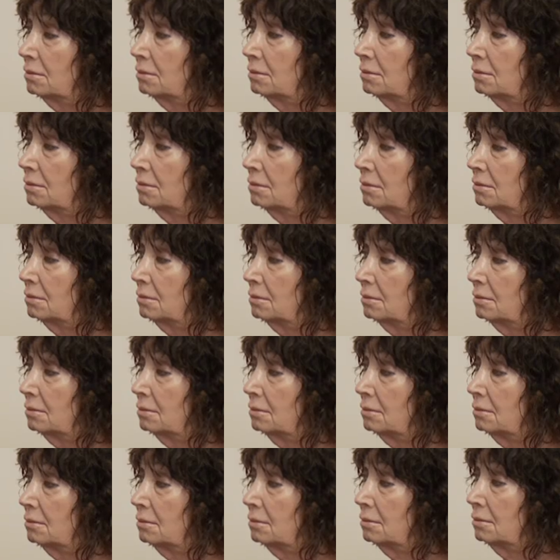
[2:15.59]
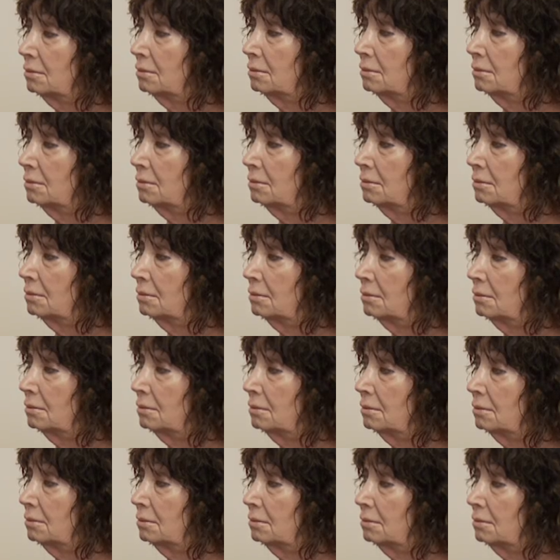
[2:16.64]

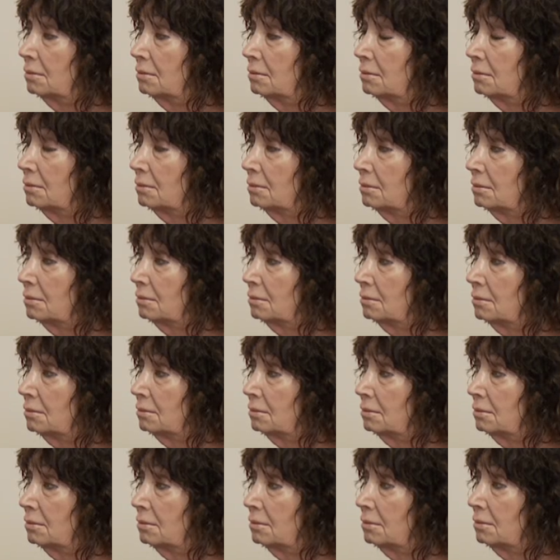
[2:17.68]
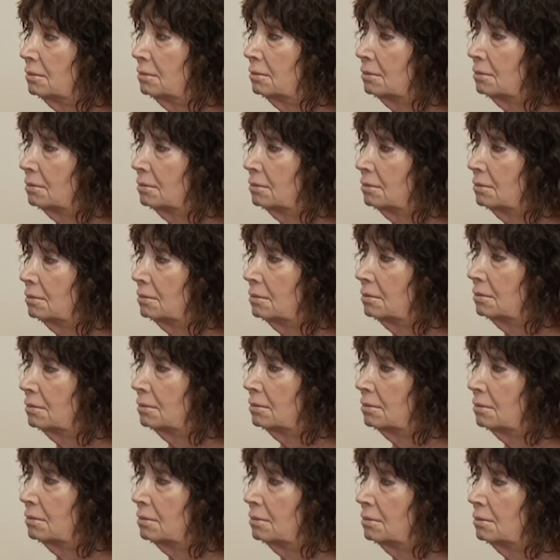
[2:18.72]

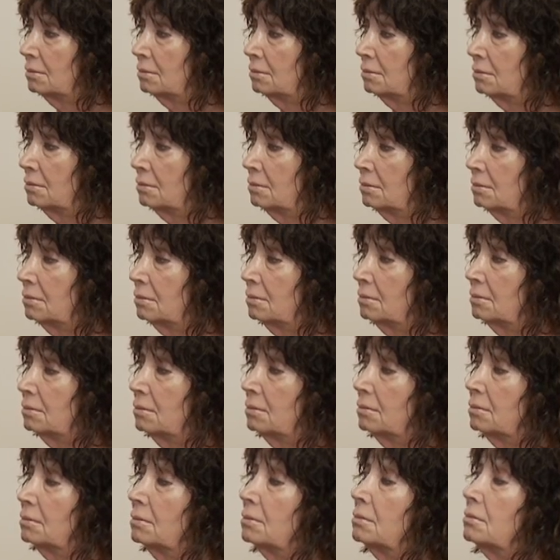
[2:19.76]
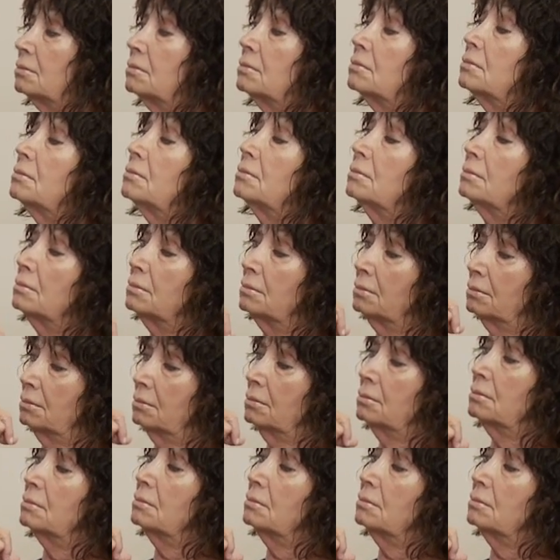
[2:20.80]
(not speaking)